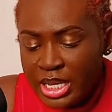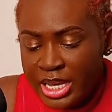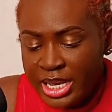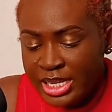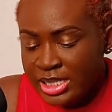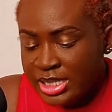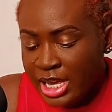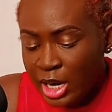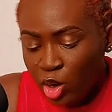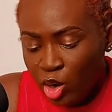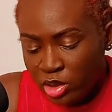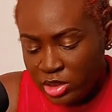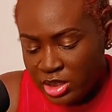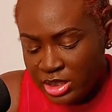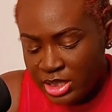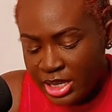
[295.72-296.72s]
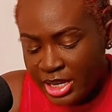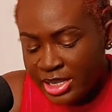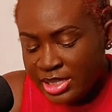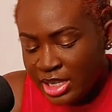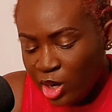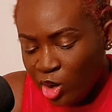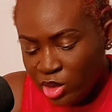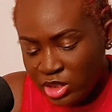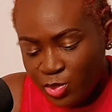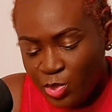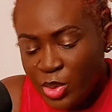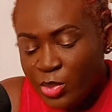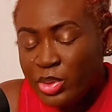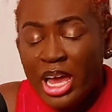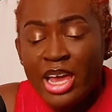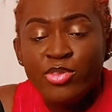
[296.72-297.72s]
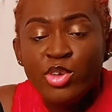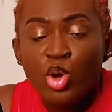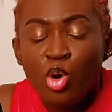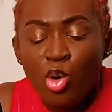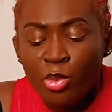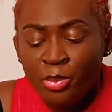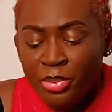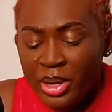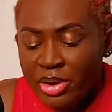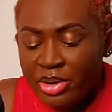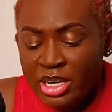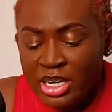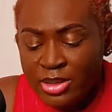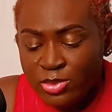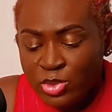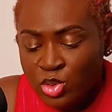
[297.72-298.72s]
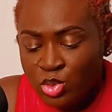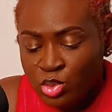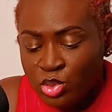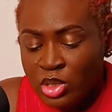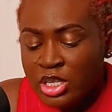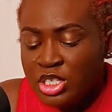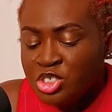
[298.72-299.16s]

It's a lot. People are even comparing him to